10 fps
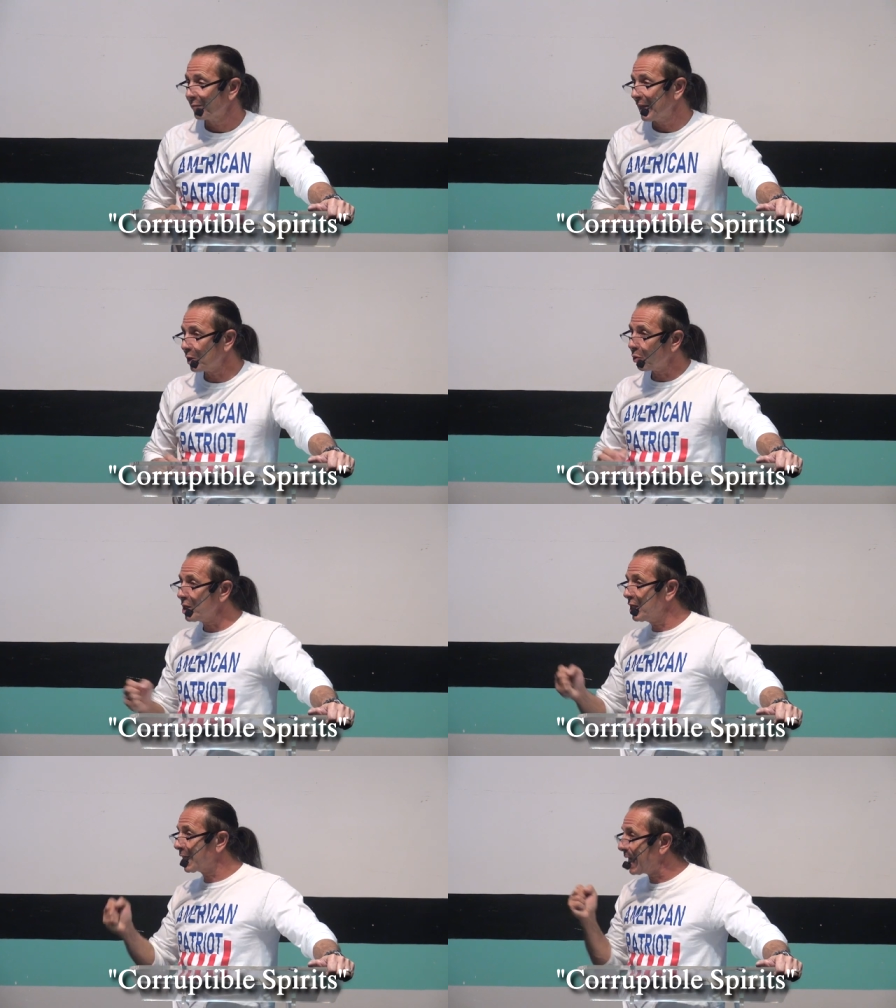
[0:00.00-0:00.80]
That's why
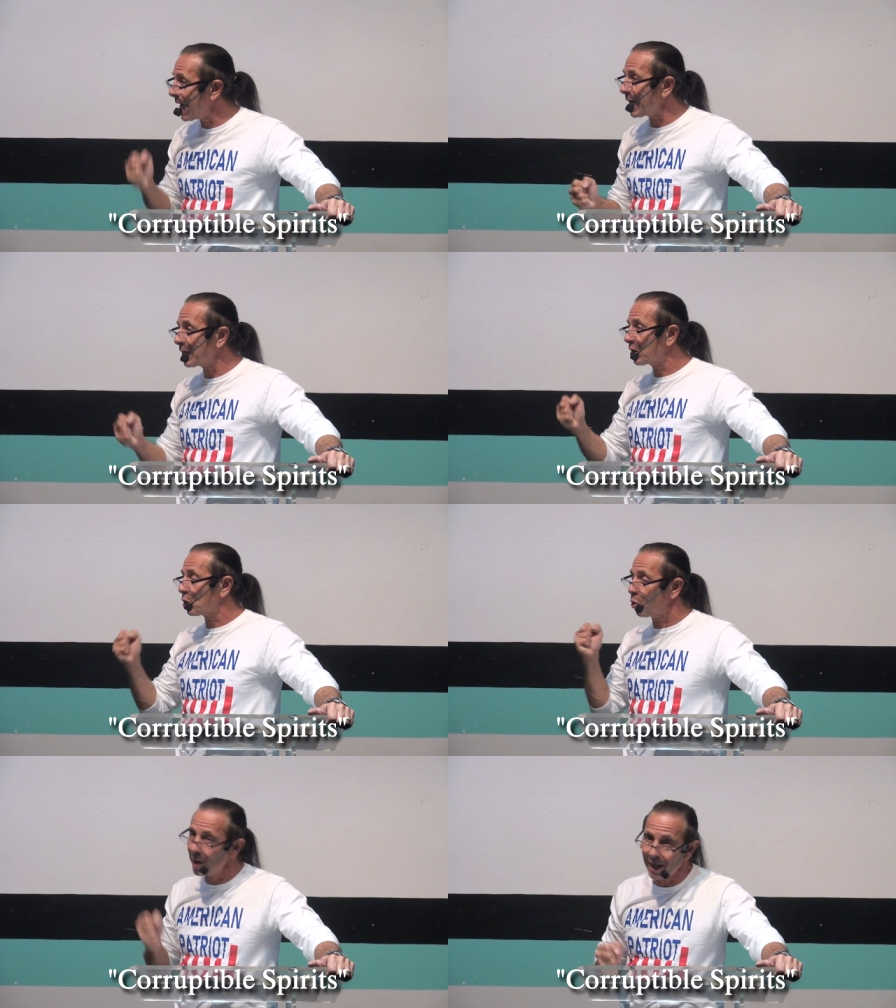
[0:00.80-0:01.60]
you can't
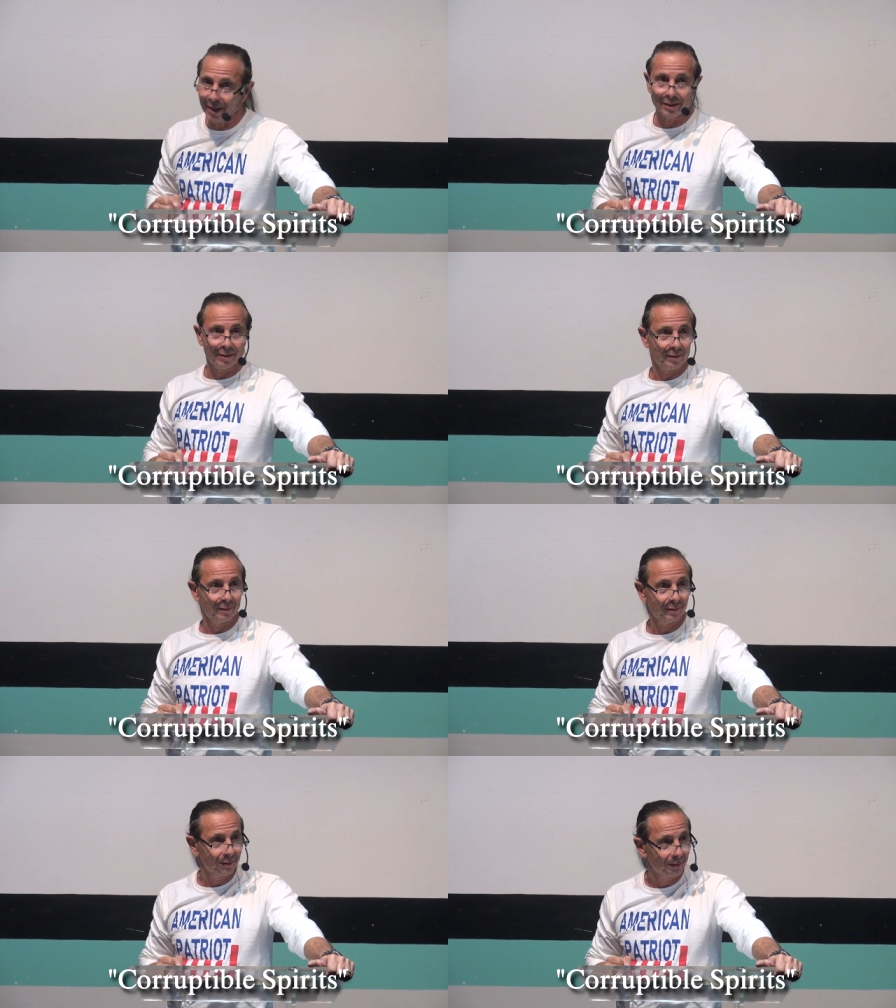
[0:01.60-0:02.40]
quit
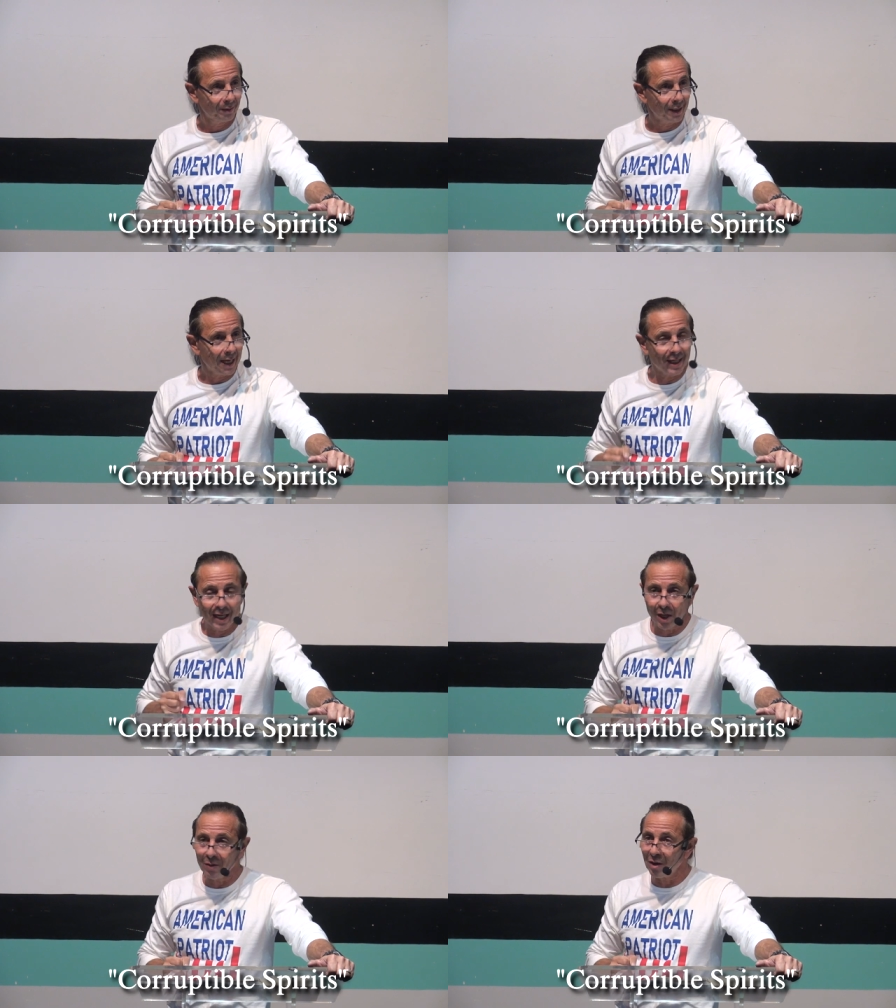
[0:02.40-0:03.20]
in the
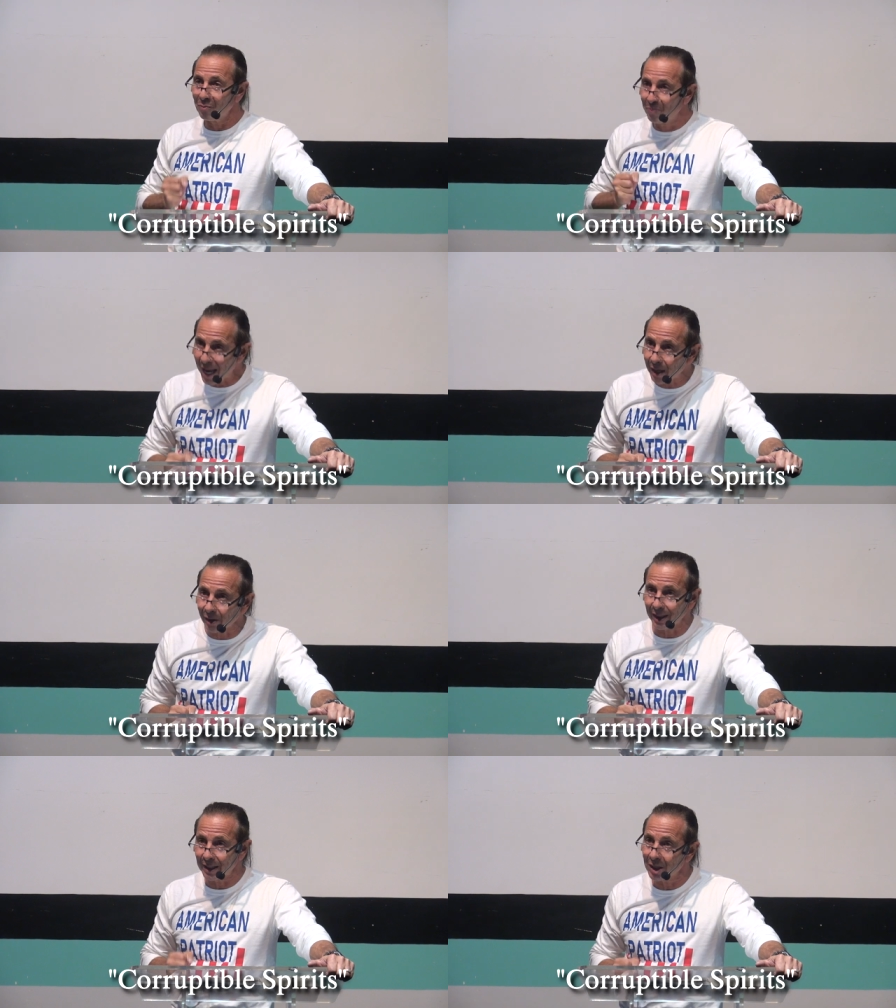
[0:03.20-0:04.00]
area of
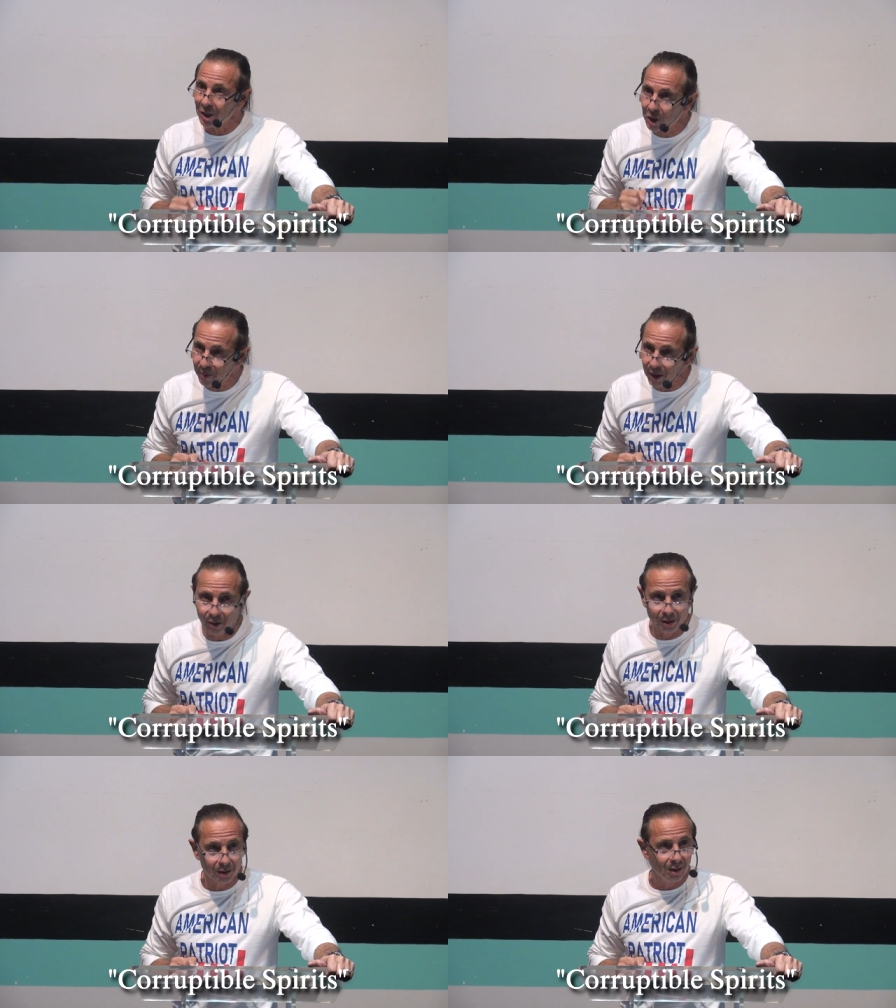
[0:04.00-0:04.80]
battling in the spirit.